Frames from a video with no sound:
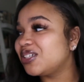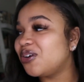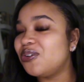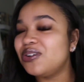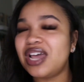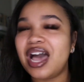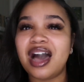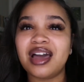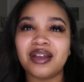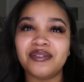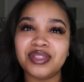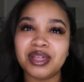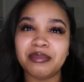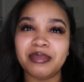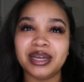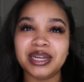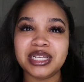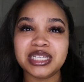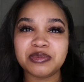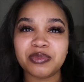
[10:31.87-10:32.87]
sold out of the
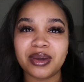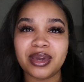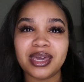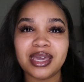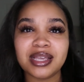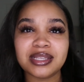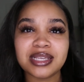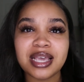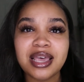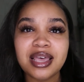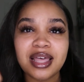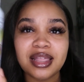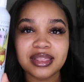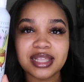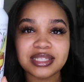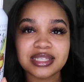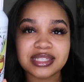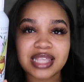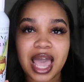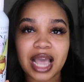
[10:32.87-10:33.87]
money sprays.
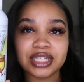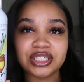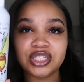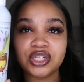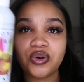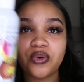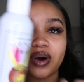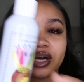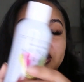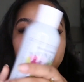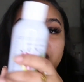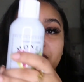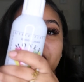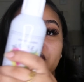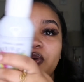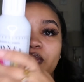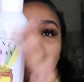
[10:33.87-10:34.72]
This is actually going to be